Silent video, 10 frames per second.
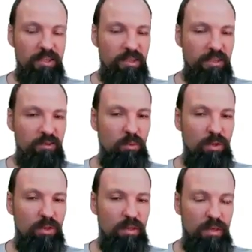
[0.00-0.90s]
This is
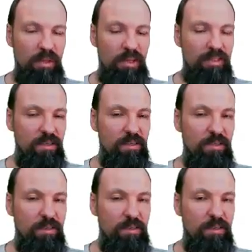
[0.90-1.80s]
what the classic
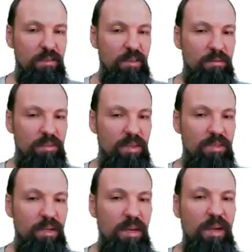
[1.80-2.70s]
theorem
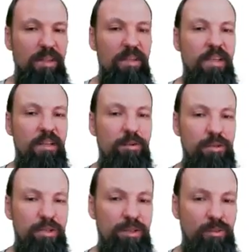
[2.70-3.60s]
says, and it
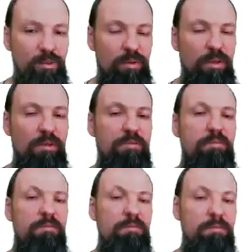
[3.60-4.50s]
converges to the
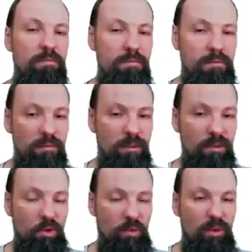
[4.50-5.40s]

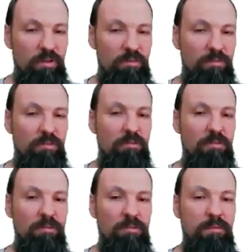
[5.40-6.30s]
normal
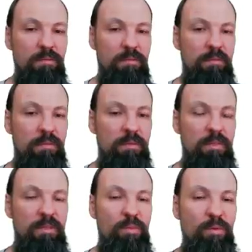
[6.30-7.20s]

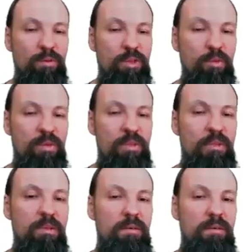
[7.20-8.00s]
distribution with